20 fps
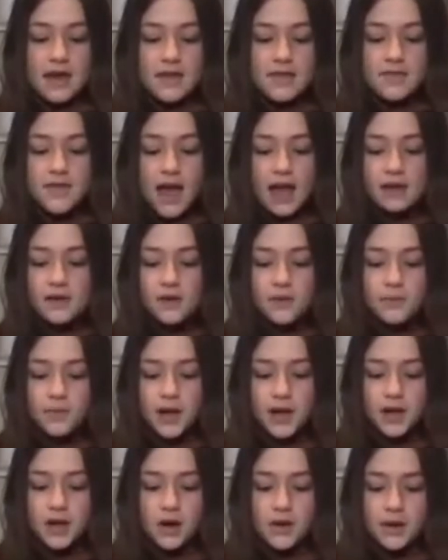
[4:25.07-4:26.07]
Then we
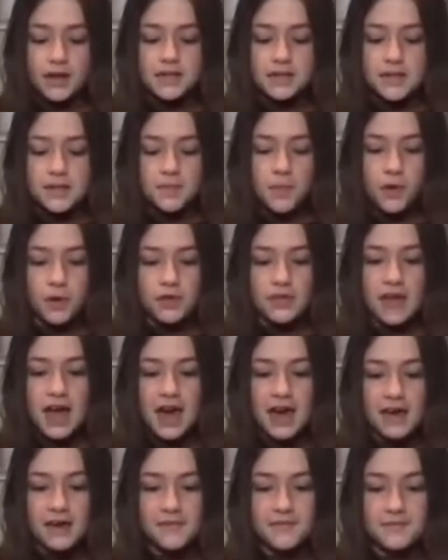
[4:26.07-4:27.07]
are going to pull
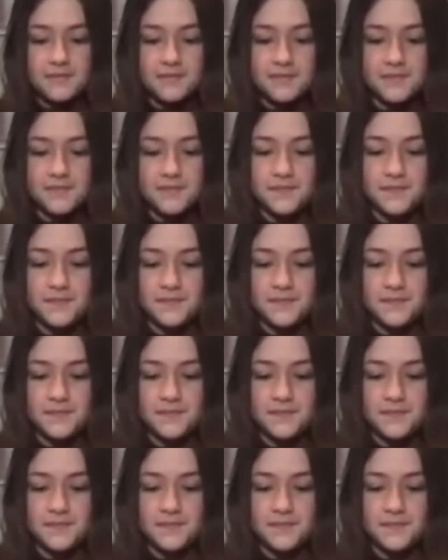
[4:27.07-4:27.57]
tight.